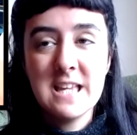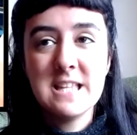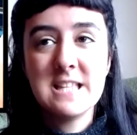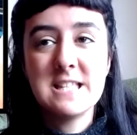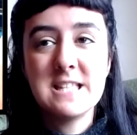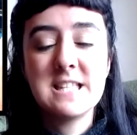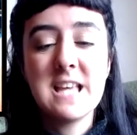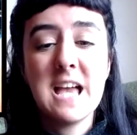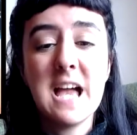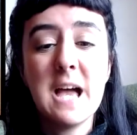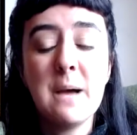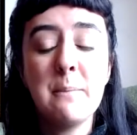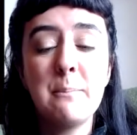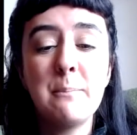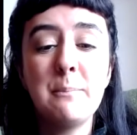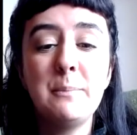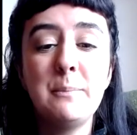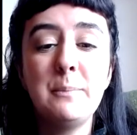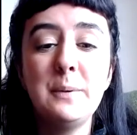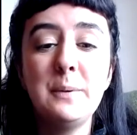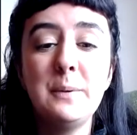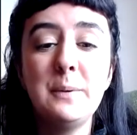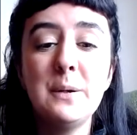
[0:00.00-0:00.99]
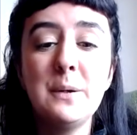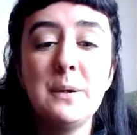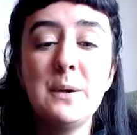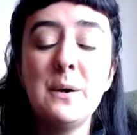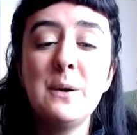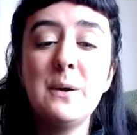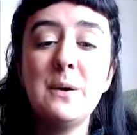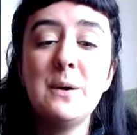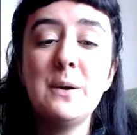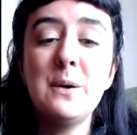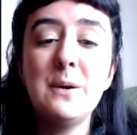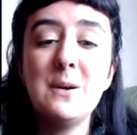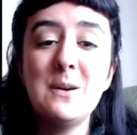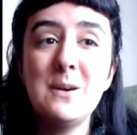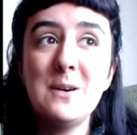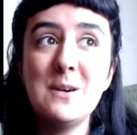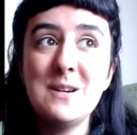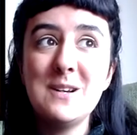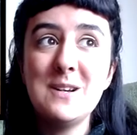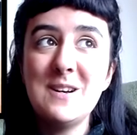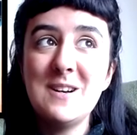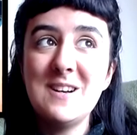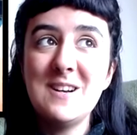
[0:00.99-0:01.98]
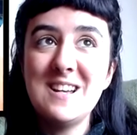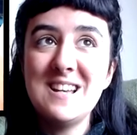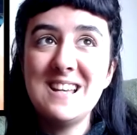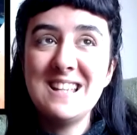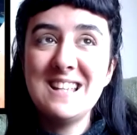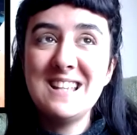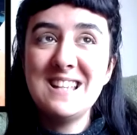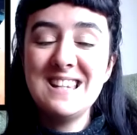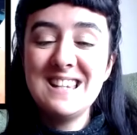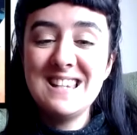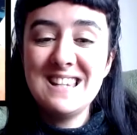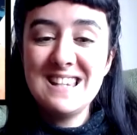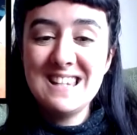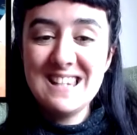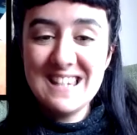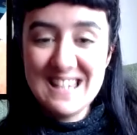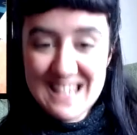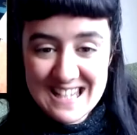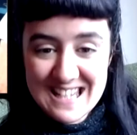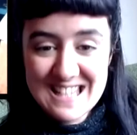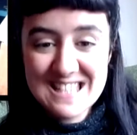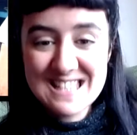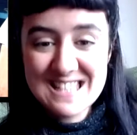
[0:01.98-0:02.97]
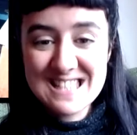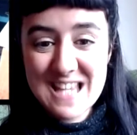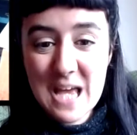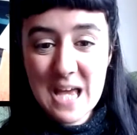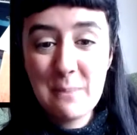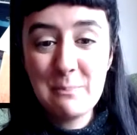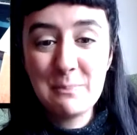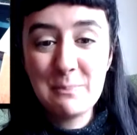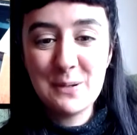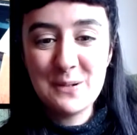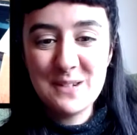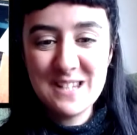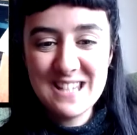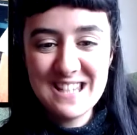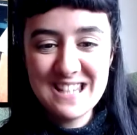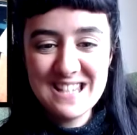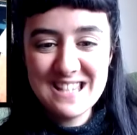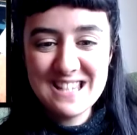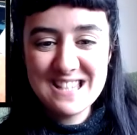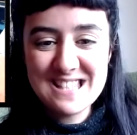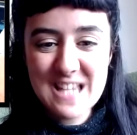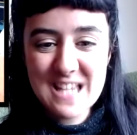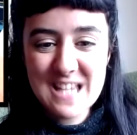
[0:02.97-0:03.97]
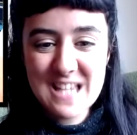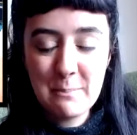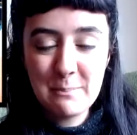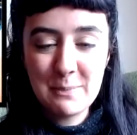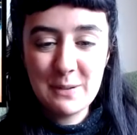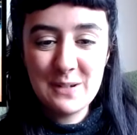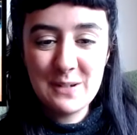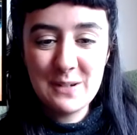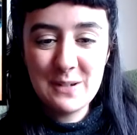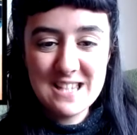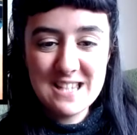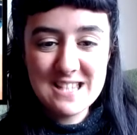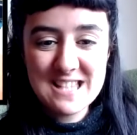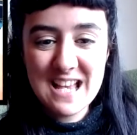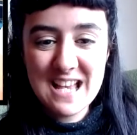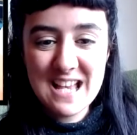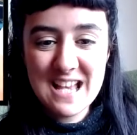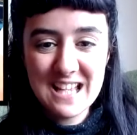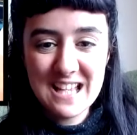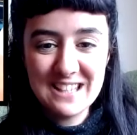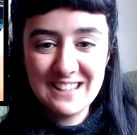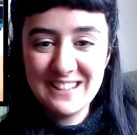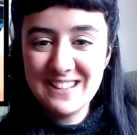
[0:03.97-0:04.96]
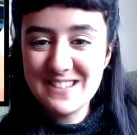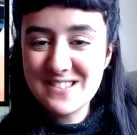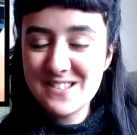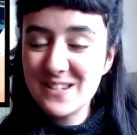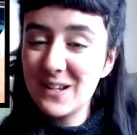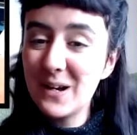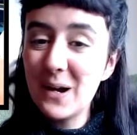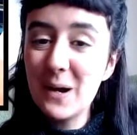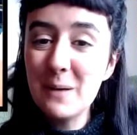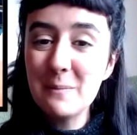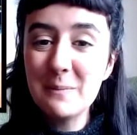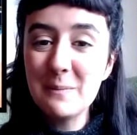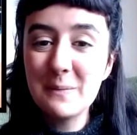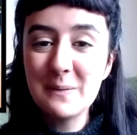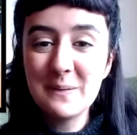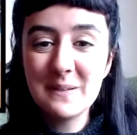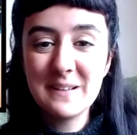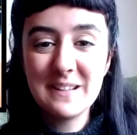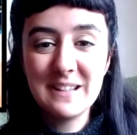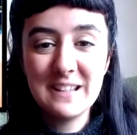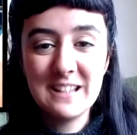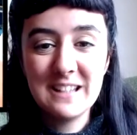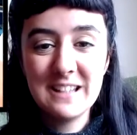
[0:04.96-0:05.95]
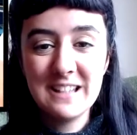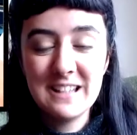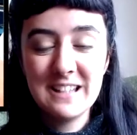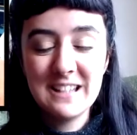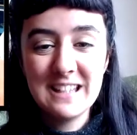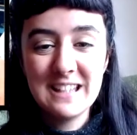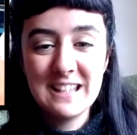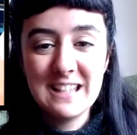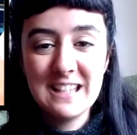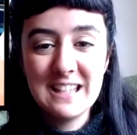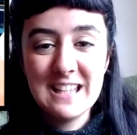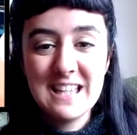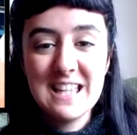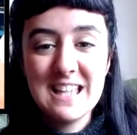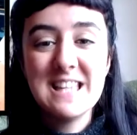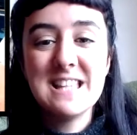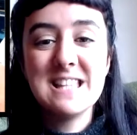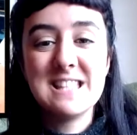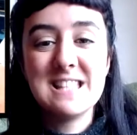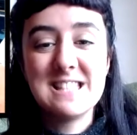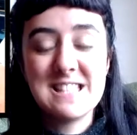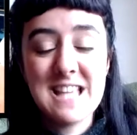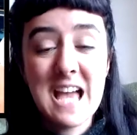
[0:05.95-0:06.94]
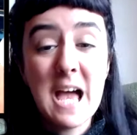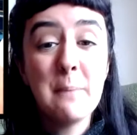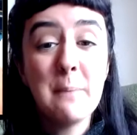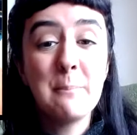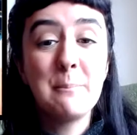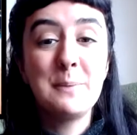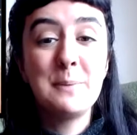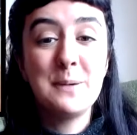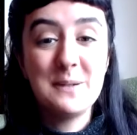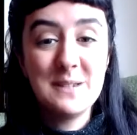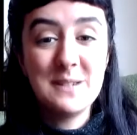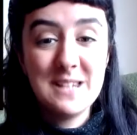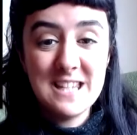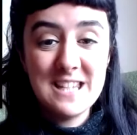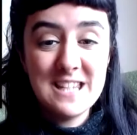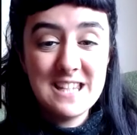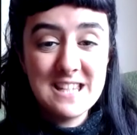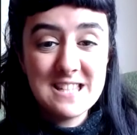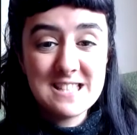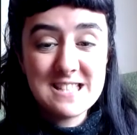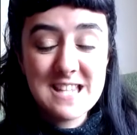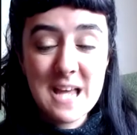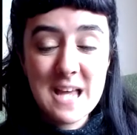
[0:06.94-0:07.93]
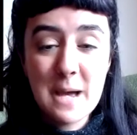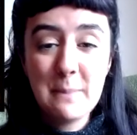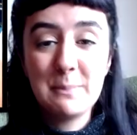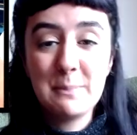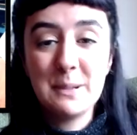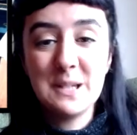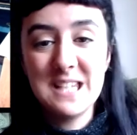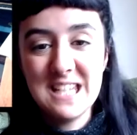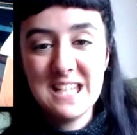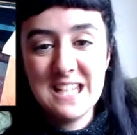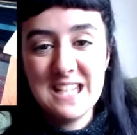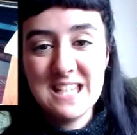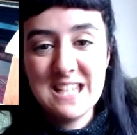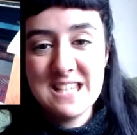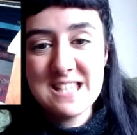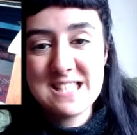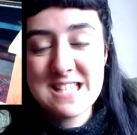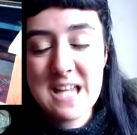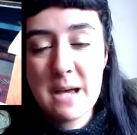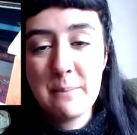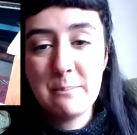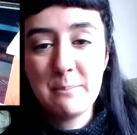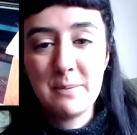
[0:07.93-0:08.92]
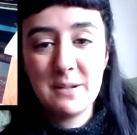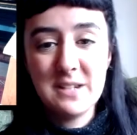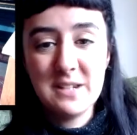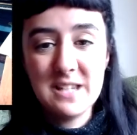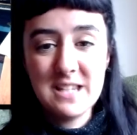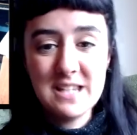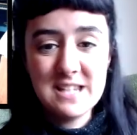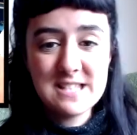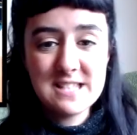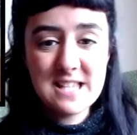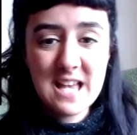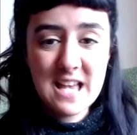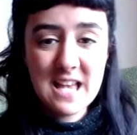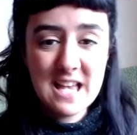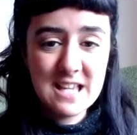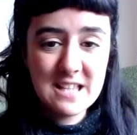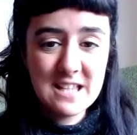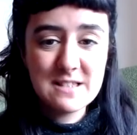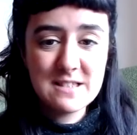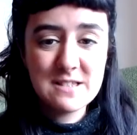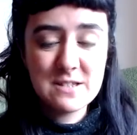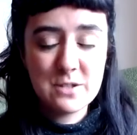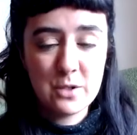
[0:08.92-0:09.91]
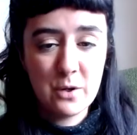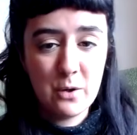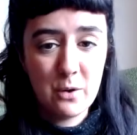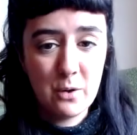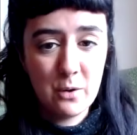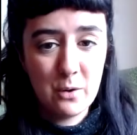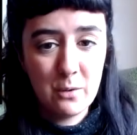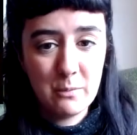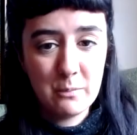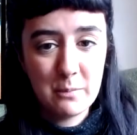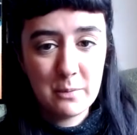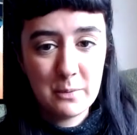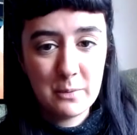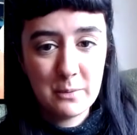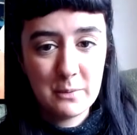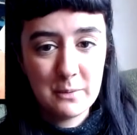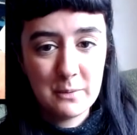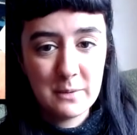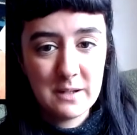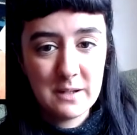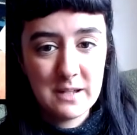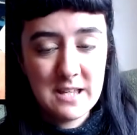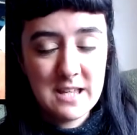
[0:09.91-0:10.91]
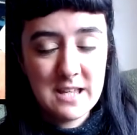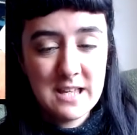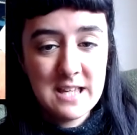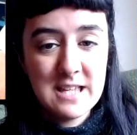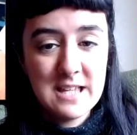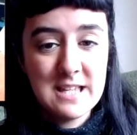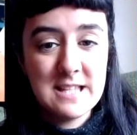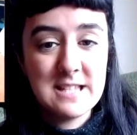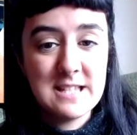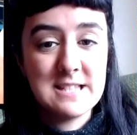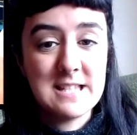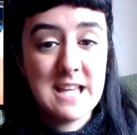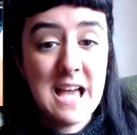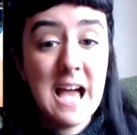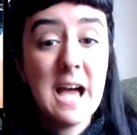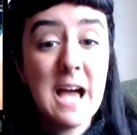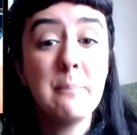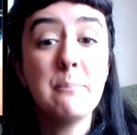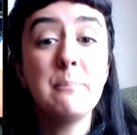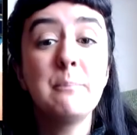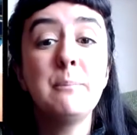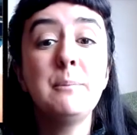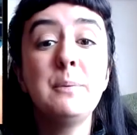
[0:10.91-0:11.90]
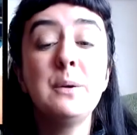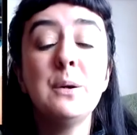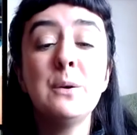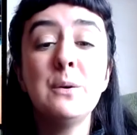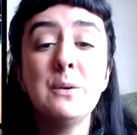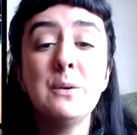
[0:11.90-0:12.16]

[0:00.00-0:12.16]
Tap your knees, tap your knees, tap your knees and you stop. Tap your knees, tap your knees tap your knees and stop. Tap your